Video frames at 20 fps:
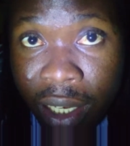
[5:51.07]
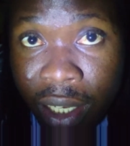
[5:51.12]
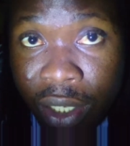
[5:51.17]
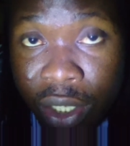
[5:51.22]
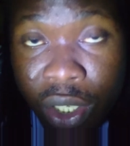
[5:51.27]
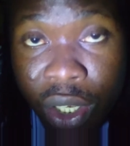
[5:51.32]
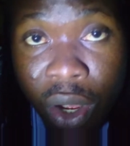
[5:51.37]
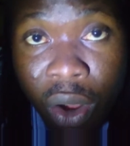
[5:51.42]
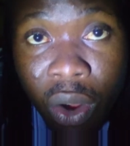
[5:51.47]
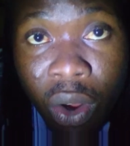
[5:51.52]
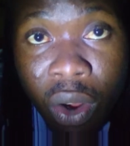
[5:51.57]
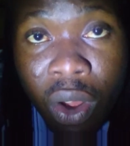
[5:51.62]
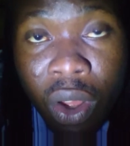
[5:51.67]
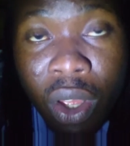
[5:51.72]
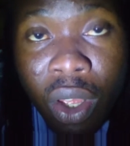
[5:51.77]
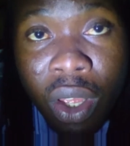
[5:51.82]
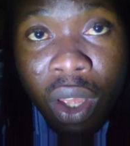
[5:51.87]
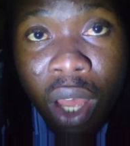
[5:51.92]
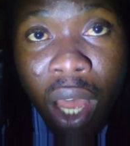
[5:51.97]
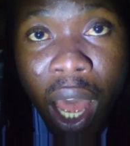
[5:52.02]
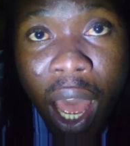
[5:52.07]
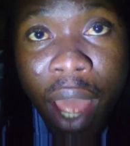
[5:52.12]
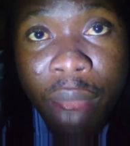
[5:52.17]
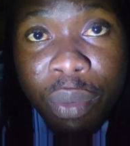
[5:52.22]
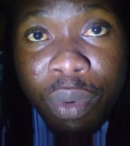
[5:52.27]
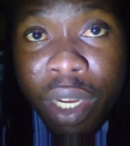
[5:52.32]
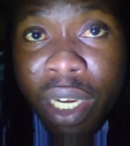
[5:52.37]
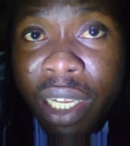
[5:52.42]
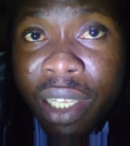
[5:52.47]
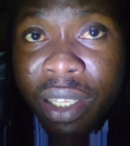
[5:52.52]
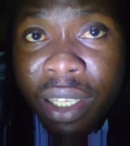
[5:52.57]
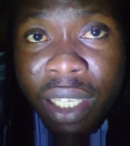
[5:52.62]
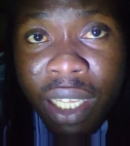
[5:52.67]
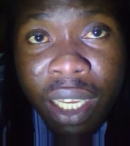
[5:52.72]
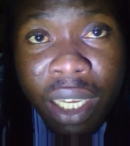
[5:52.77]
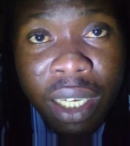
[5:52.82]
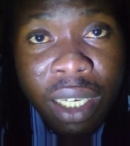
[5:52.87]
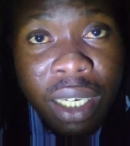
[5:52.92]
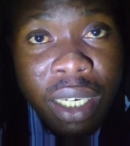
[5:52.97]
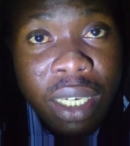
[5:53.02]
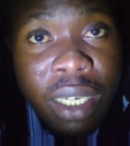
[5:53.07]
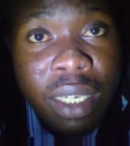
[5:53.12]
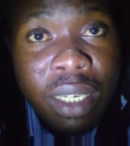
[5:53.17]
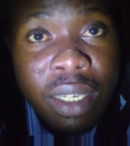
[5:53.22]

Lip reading: So, I really think